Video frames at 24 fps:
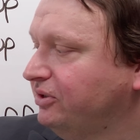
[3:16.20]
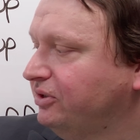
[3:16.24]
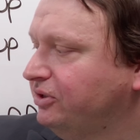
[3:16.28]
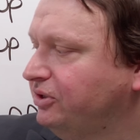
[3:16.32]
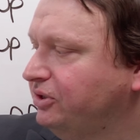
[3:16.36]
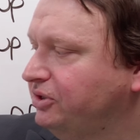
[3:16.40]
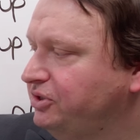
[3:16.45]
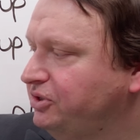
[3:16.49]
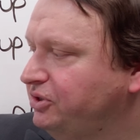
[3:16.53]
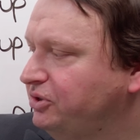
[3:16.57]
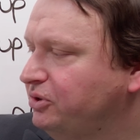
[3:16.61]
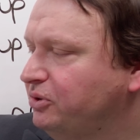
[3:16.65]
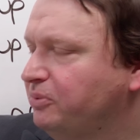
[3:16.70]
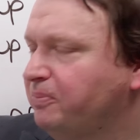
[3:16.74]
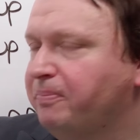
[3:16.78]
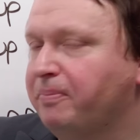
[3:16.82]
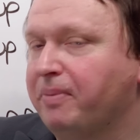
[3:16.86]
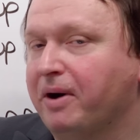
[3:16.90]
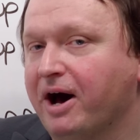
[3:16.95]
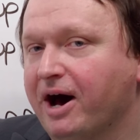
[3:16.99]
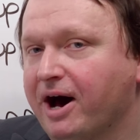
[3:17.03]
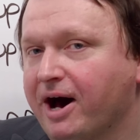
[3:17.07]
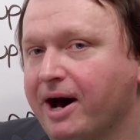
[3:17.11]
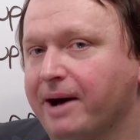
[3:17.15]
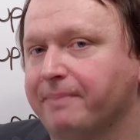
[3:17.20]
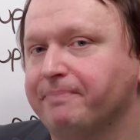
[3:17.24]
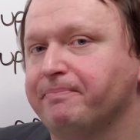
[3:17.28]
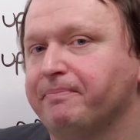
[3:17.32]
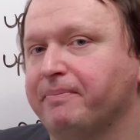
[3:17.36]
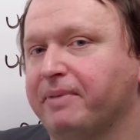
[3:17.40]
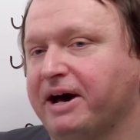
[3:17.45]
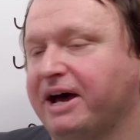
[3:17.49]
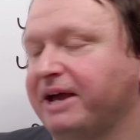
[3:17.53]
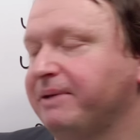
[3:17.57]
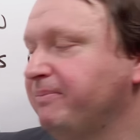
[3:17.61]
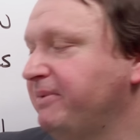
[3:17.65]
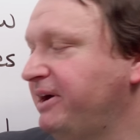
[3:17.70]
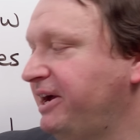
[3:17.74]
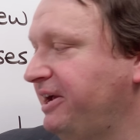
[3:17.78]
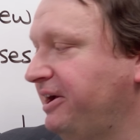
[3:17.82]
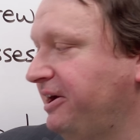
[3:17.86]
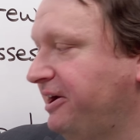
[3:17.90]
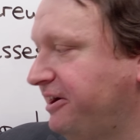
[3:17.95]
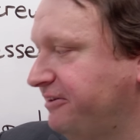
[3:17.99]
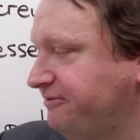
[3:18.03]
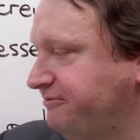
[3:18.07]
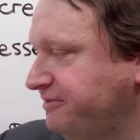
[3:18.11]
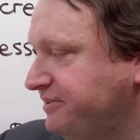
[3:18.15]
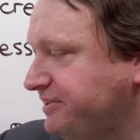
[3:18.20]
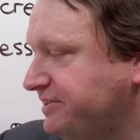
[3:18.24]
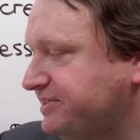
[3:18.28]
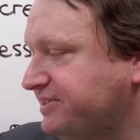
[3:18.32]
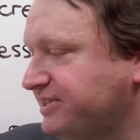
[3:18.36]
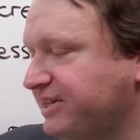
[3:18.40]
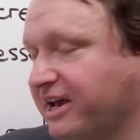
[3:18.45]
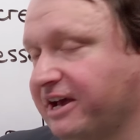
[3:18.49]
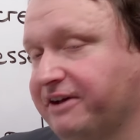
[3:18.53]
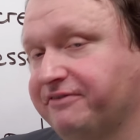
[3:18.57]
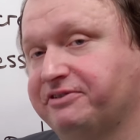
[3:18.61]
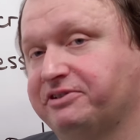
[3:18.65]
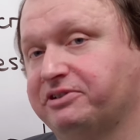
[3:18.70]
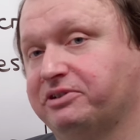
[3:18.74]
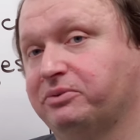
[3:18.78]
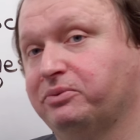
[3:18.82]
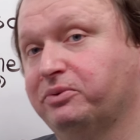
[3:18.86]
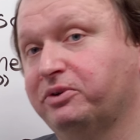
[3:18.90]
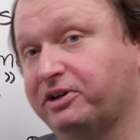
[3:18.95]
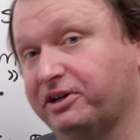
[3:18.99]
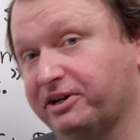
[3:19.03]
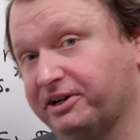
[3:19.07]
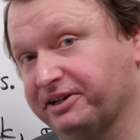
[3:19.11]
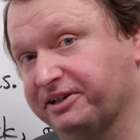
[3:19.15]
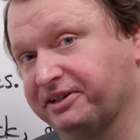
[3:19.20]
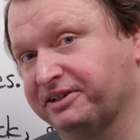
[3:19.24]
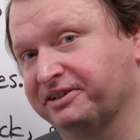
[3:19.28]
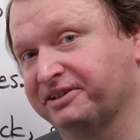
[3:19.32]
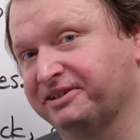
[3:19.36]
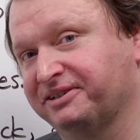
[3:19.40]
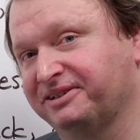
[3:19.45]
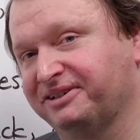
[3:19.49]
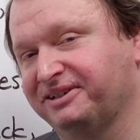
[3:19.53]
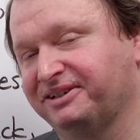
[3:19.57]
Could you pop by my office after work?